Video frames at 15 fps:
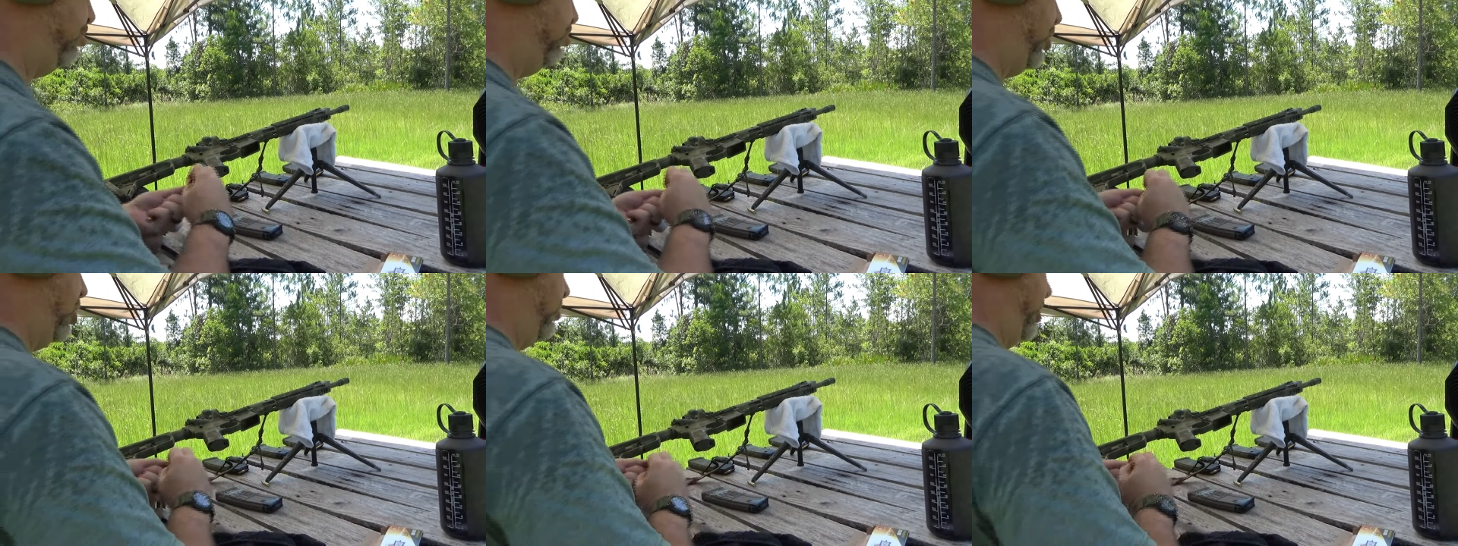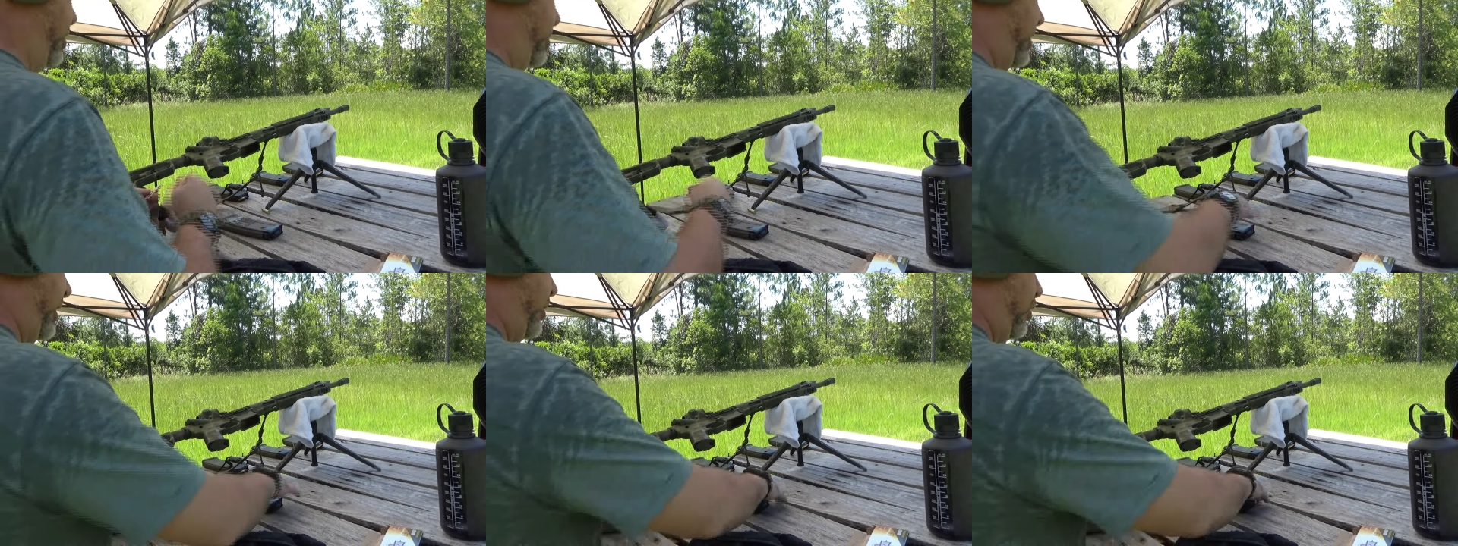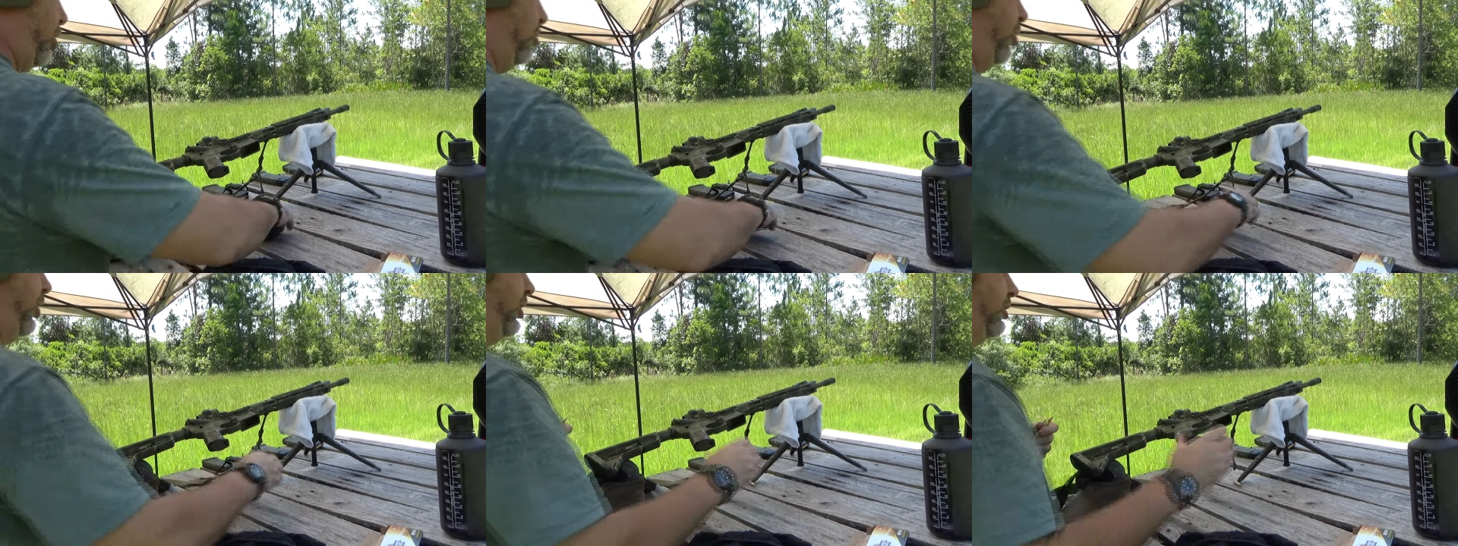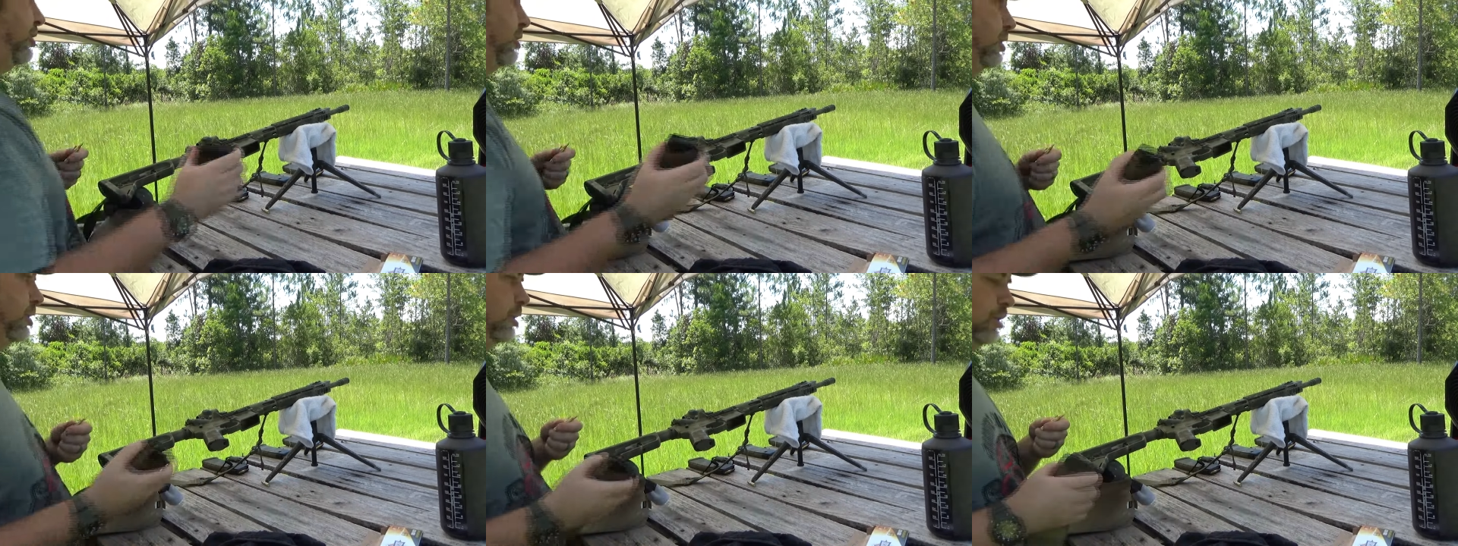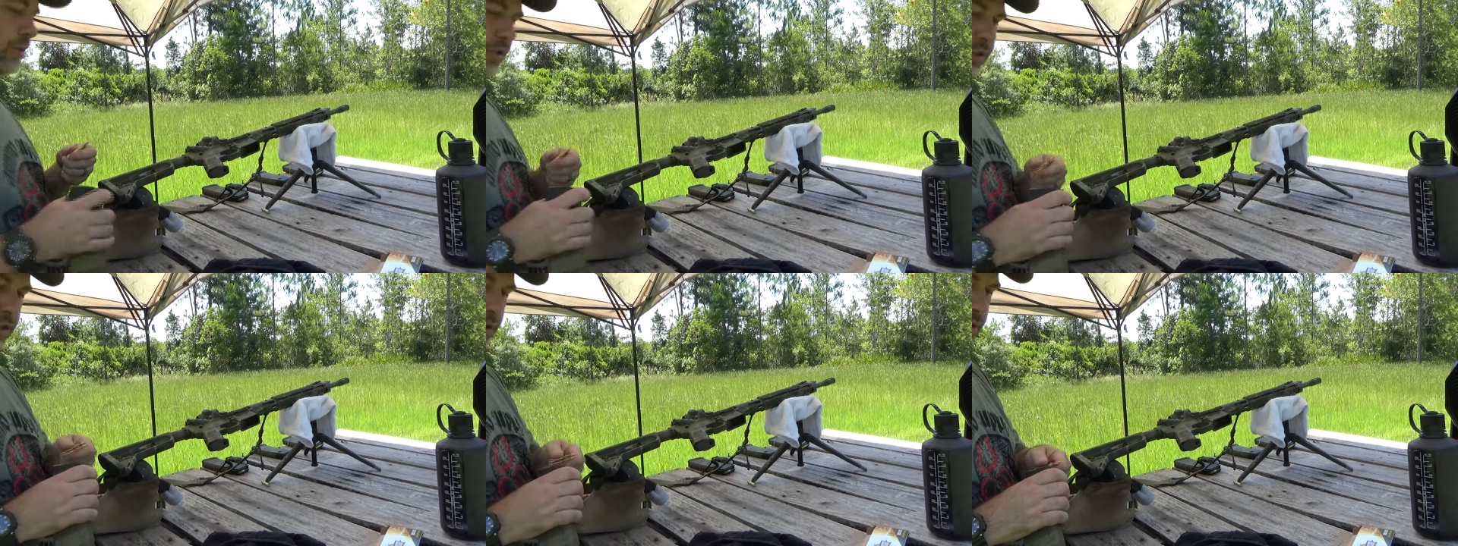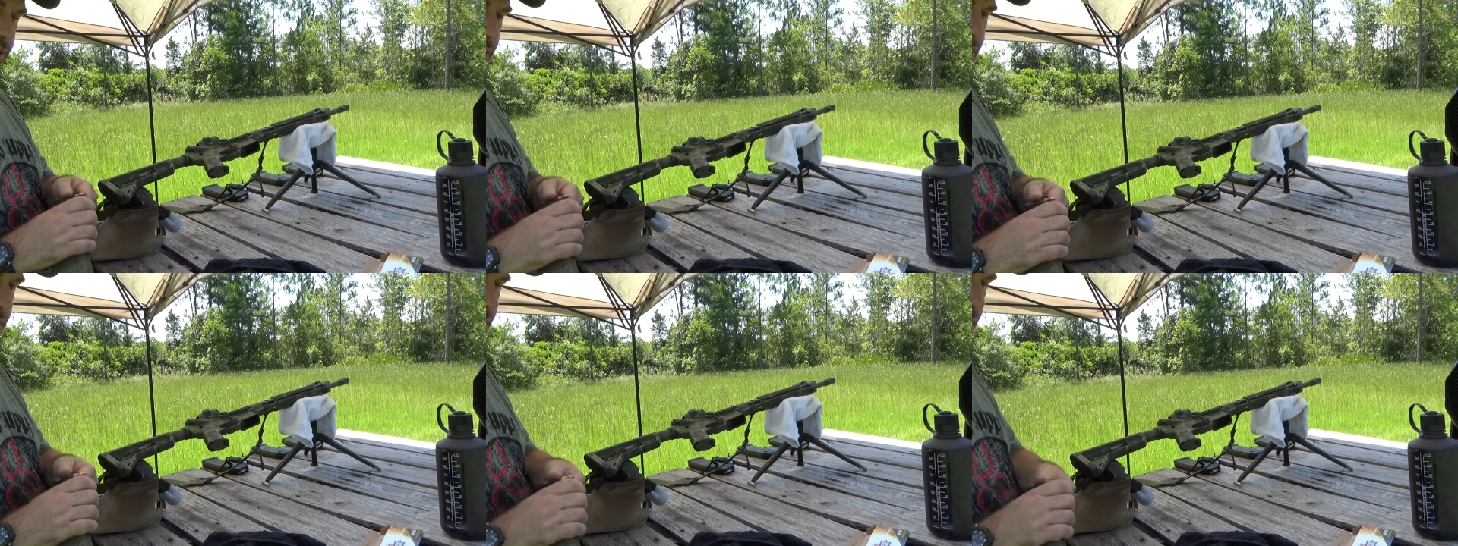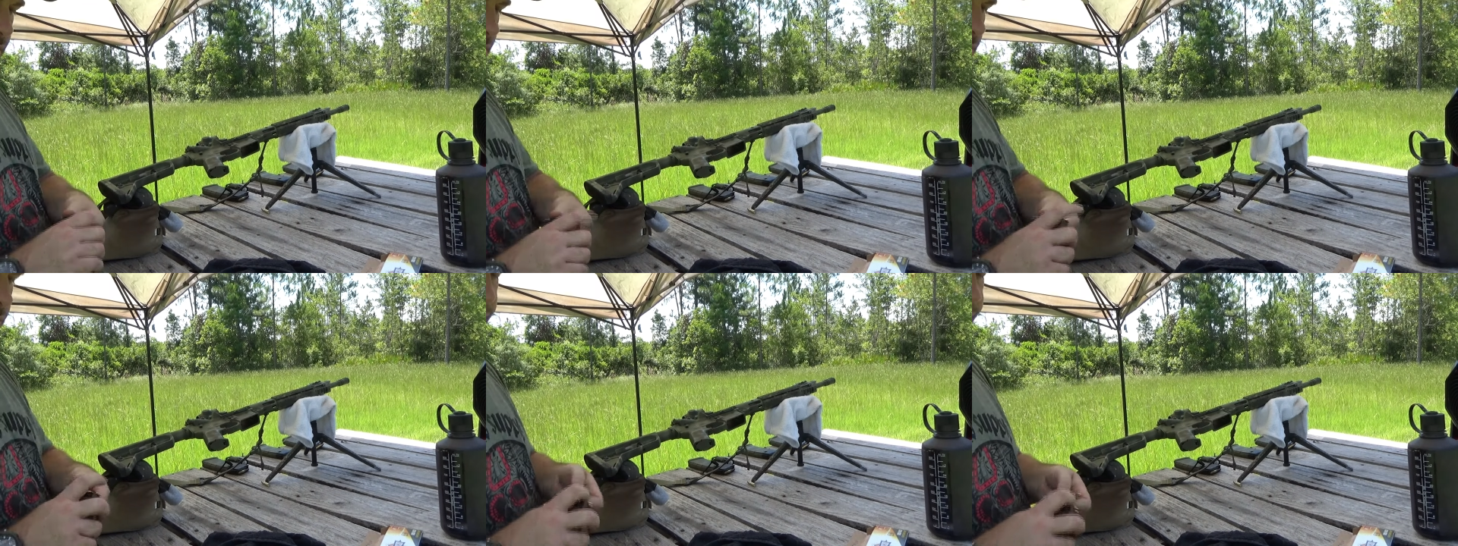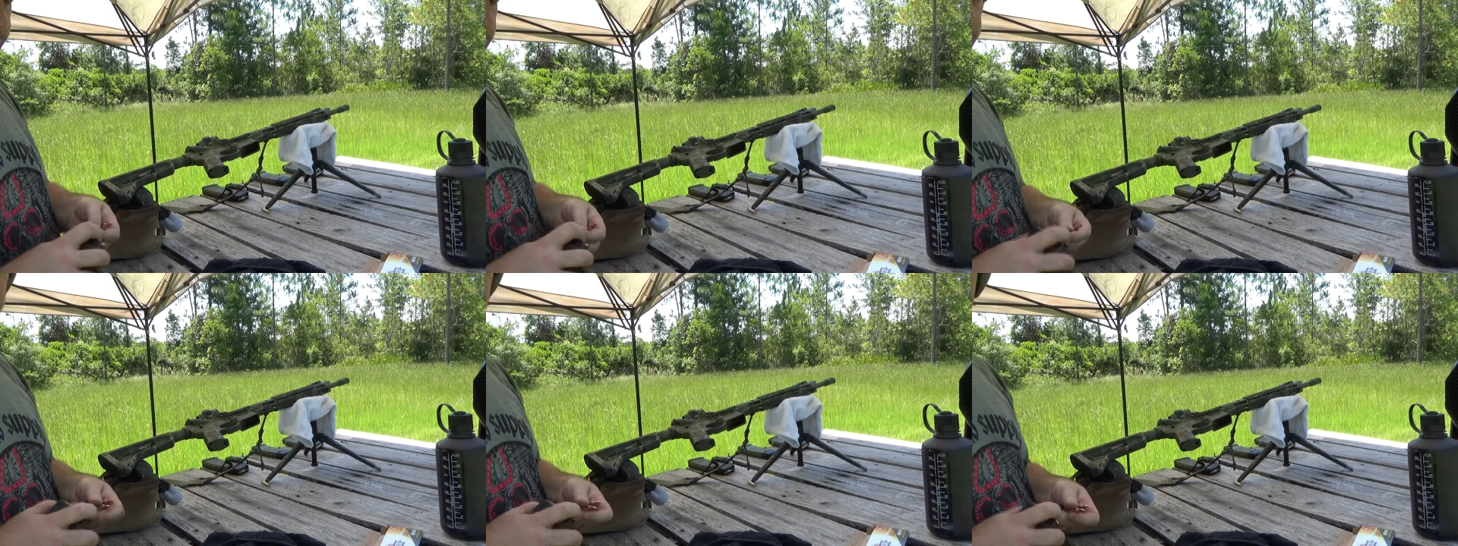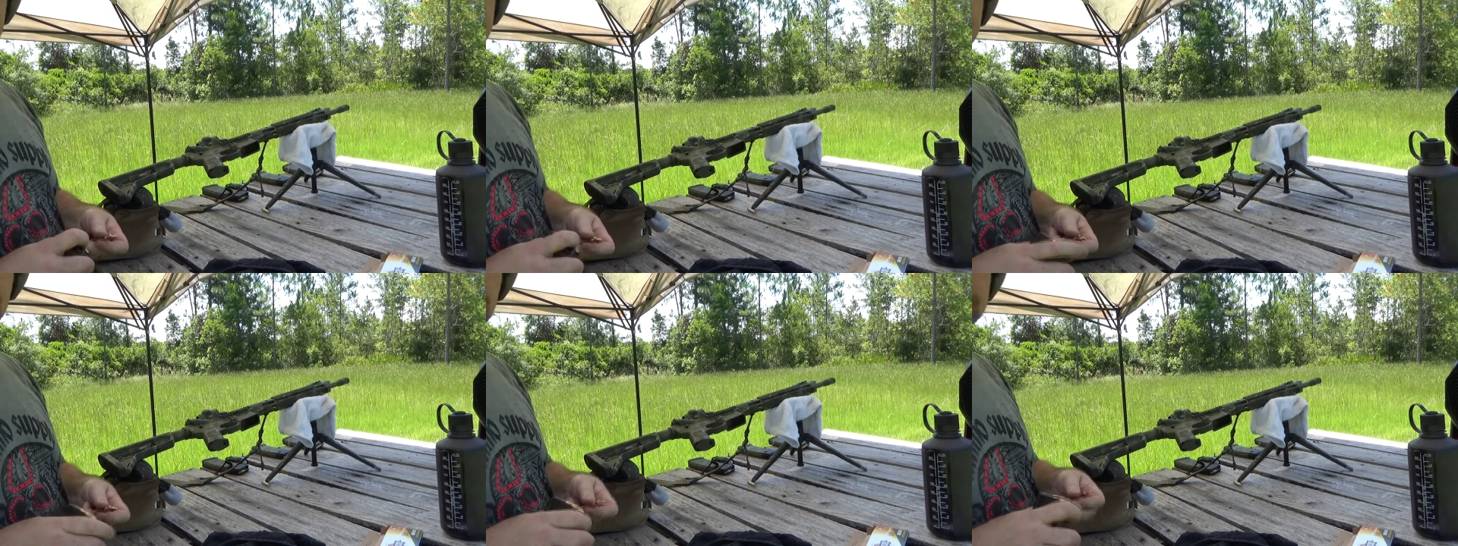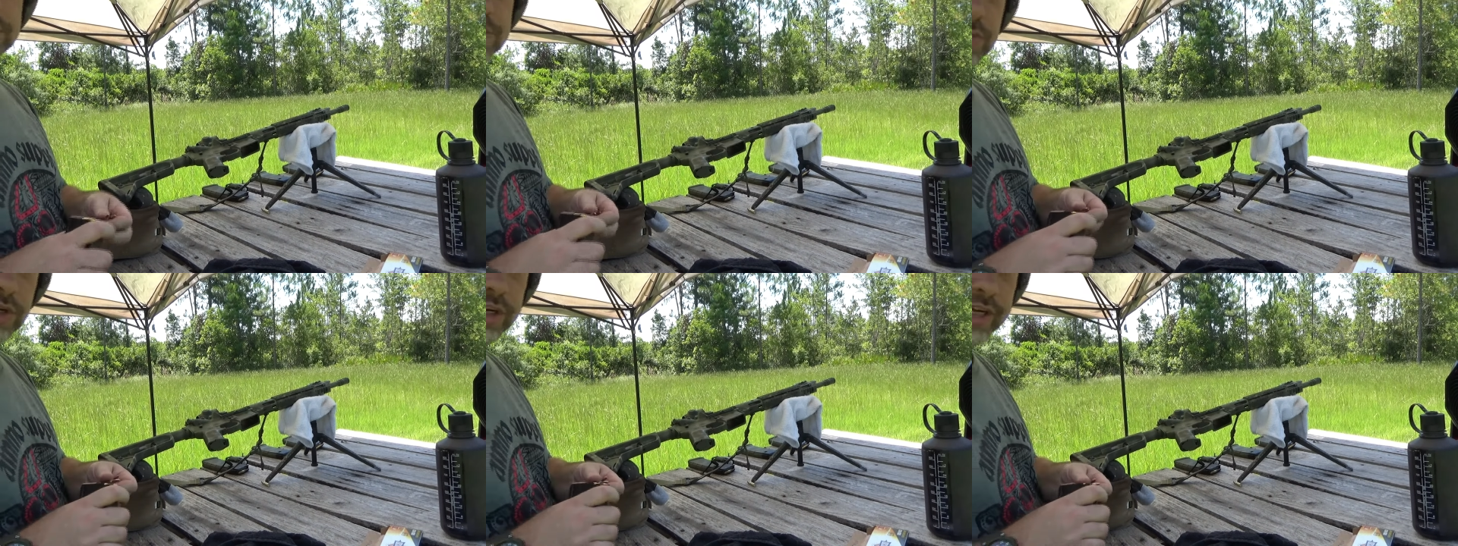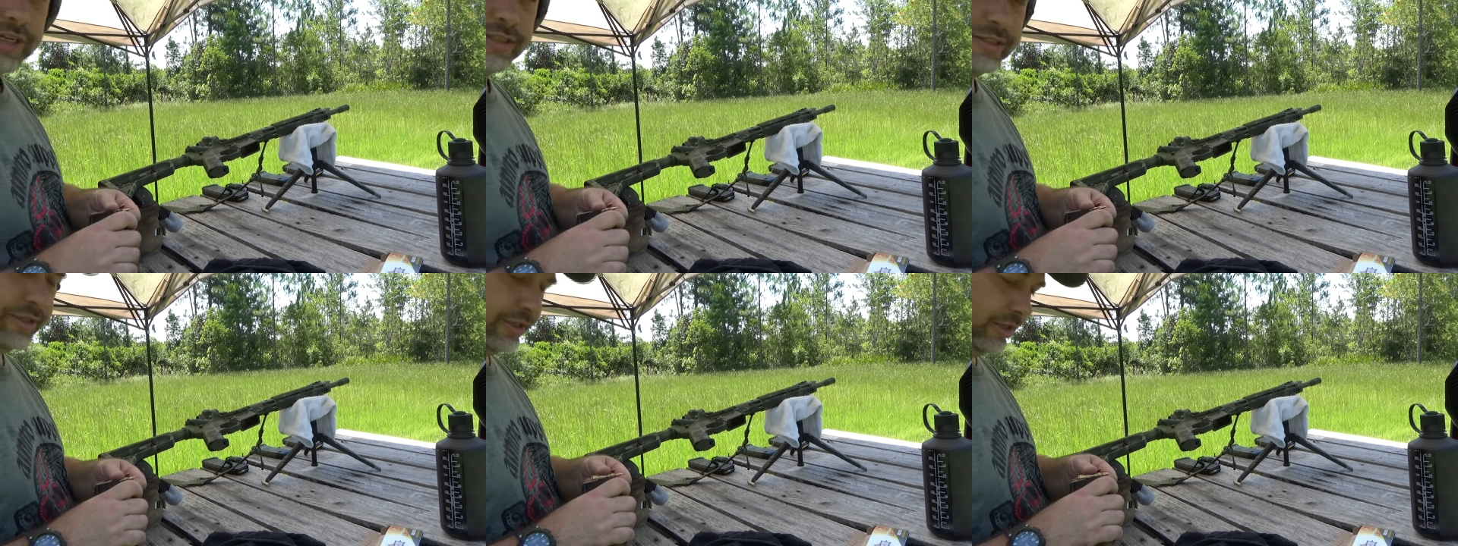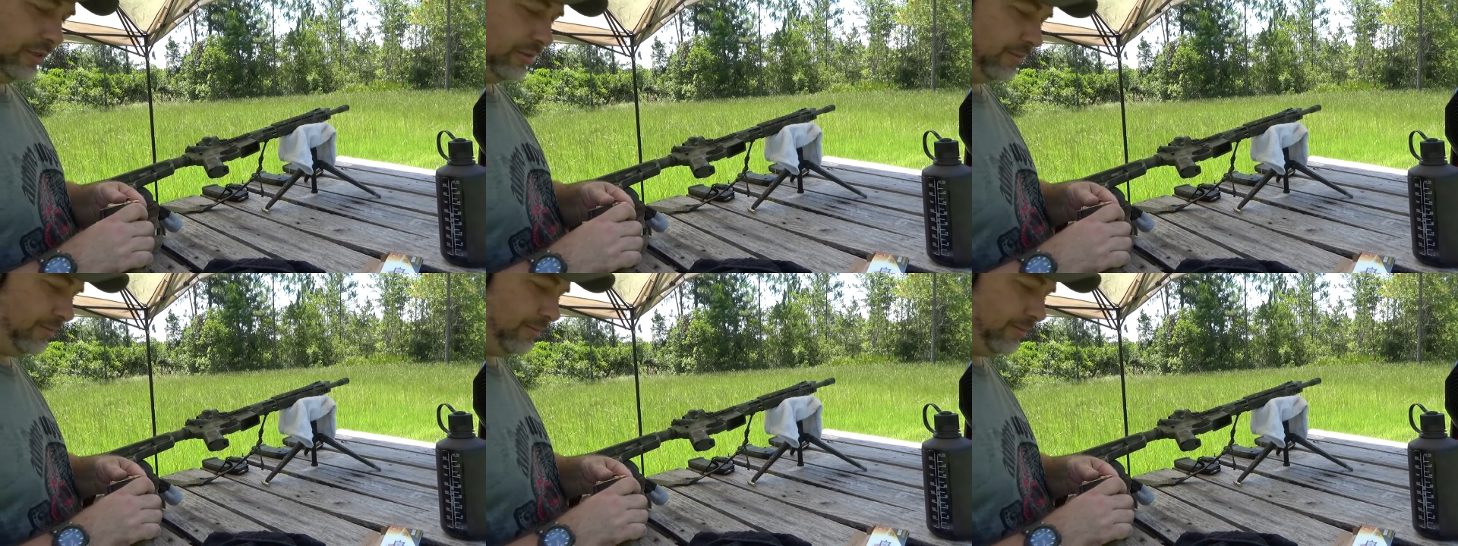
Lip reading: Nobody's mouth can be seen.